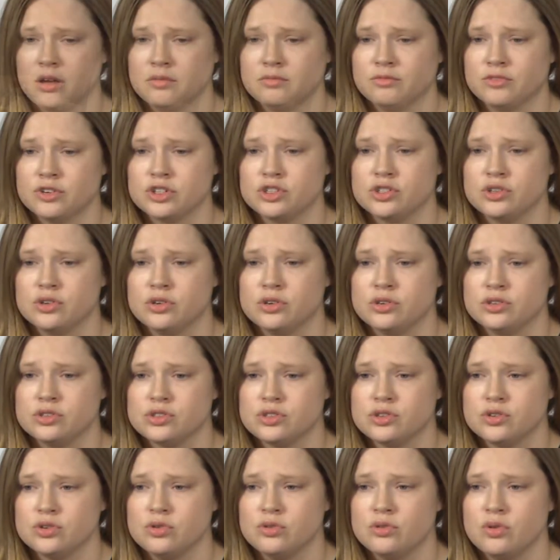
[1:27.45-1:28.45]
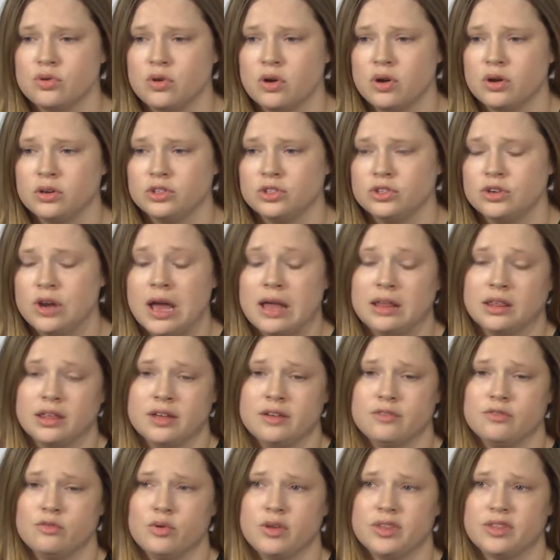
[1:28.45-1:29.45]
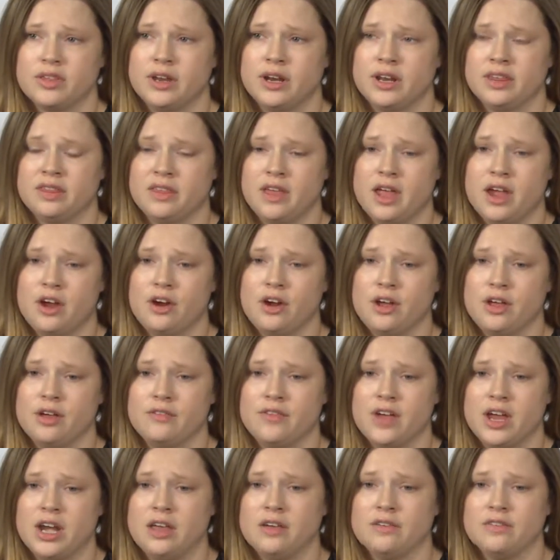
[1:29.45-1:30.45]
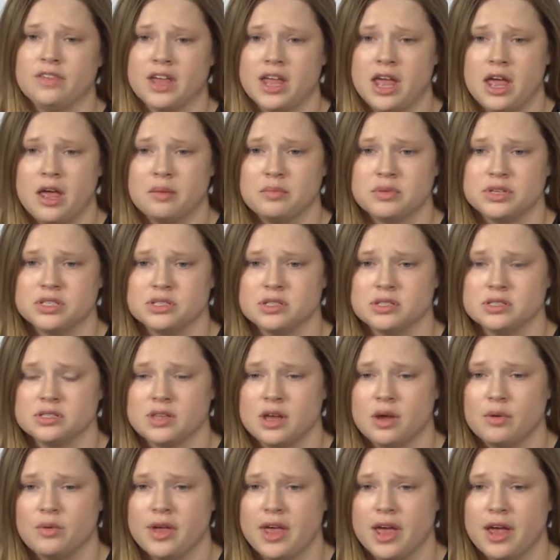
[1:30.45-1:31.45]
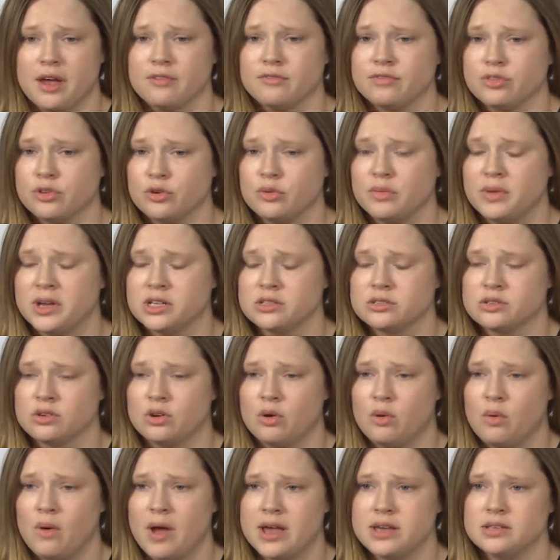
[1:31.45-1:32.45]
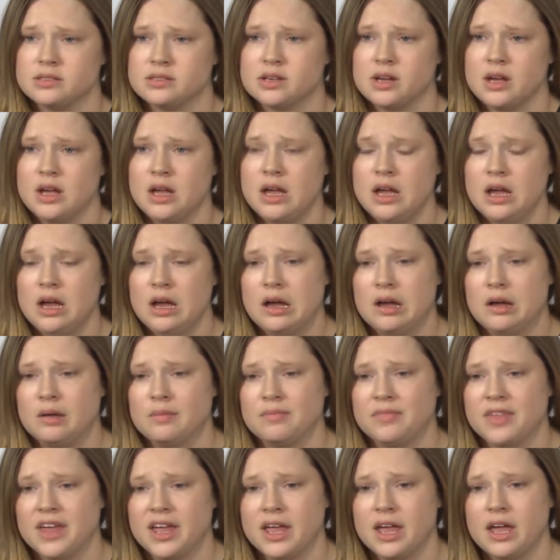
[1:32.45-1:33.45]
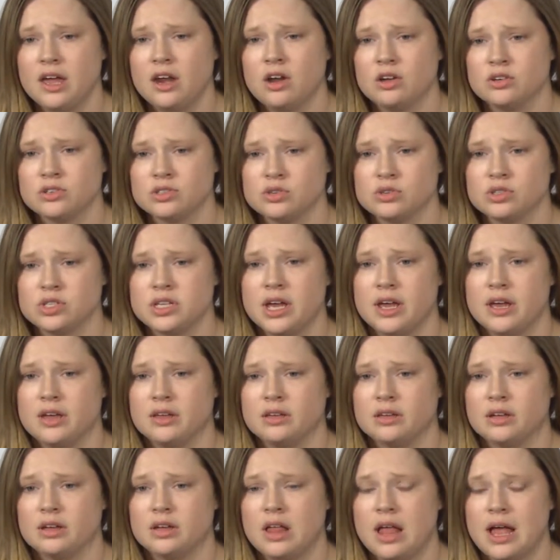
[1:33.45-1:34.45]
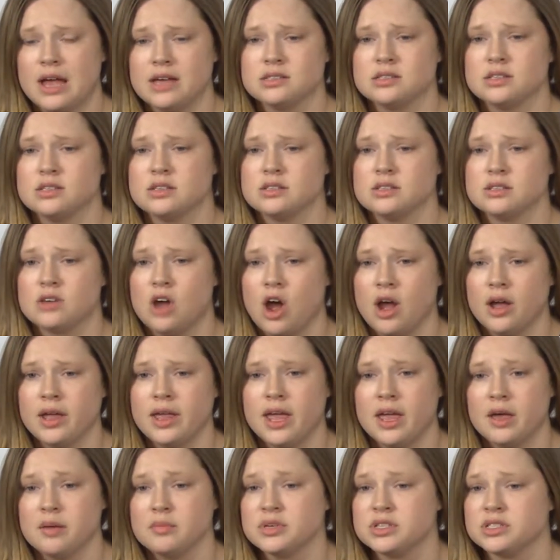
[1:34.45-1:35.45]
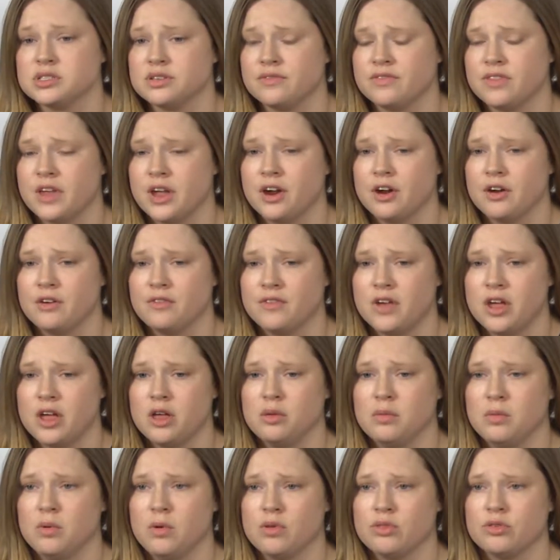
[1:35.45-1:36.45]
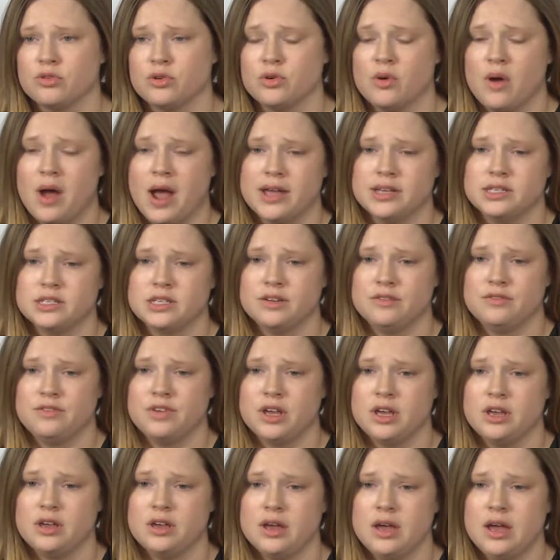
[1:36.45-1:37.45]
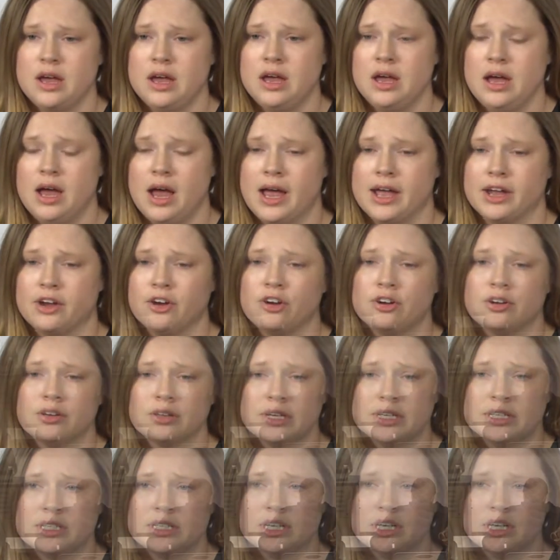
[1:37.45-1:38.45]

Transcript: um, for students who do not live within the area of any of the campuses that we have through Minnesota West. Um, they can also take classes on campus if they are available through ITV. I currently